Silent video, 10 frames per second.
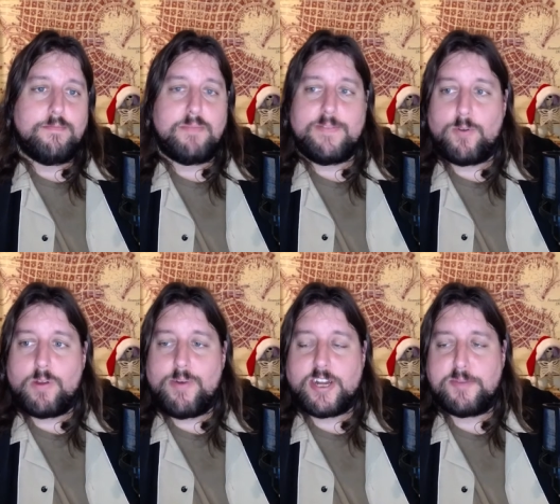
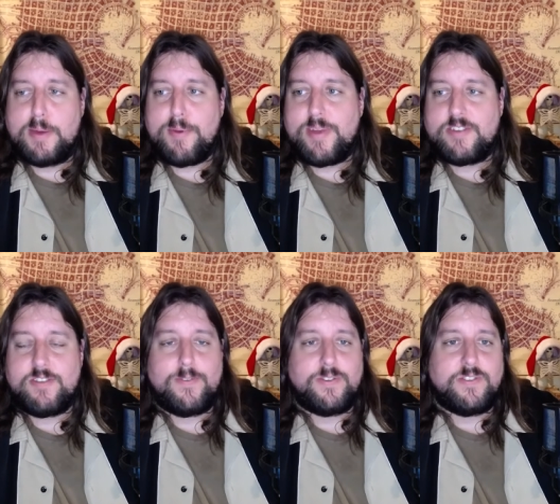Before I watch Puppet
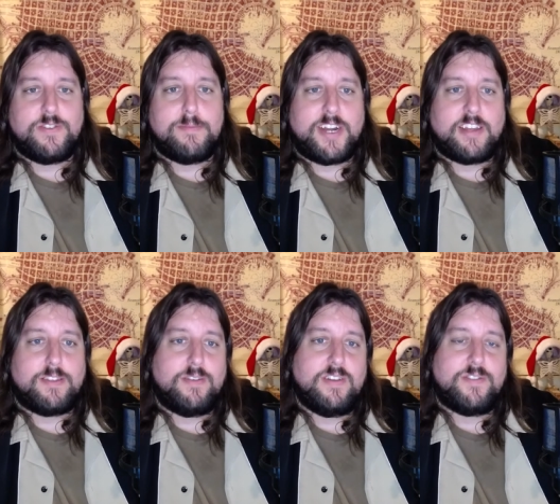Master versus Demonic
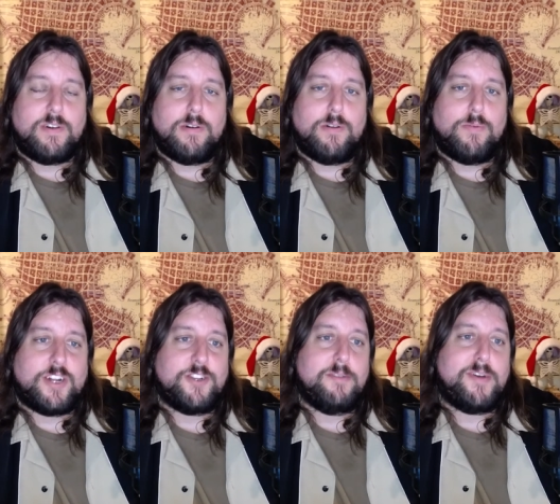Toys, I'll
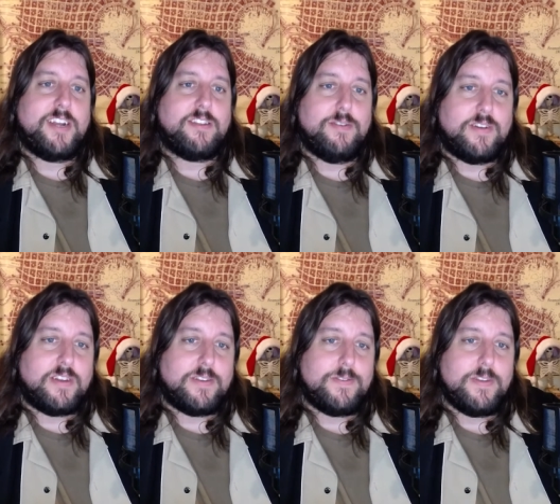watch Demonic
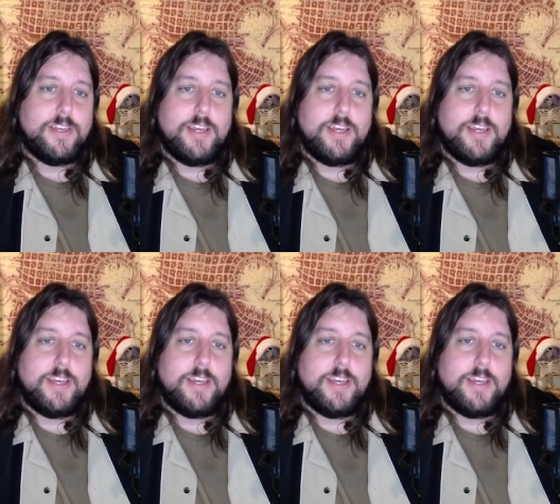Toys.